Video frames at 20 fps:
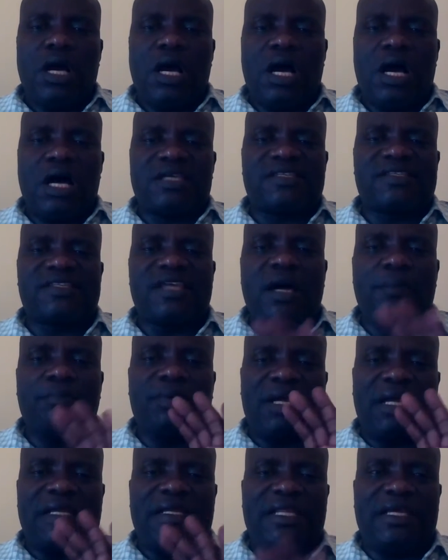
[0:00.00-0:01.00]
uh,
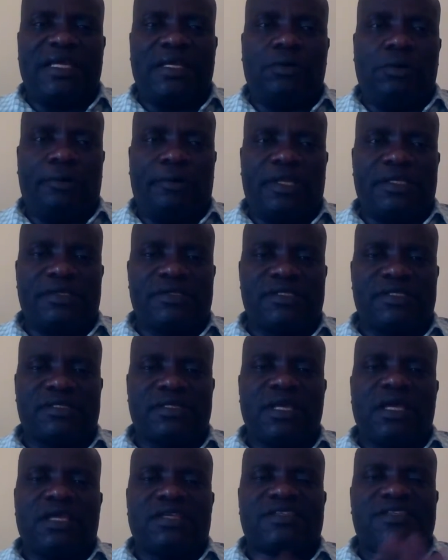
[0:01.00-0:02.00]
subcategories,
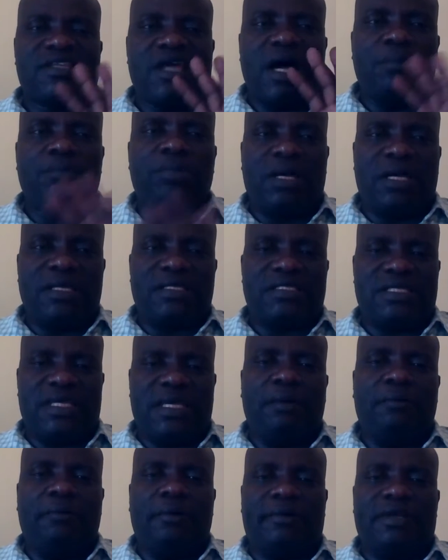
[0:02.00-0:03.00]

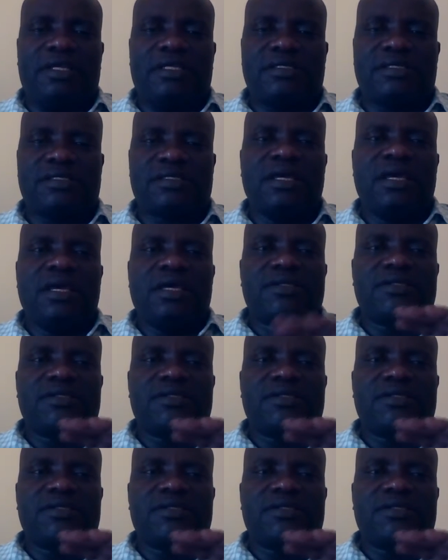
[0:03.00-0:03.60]
subcategories.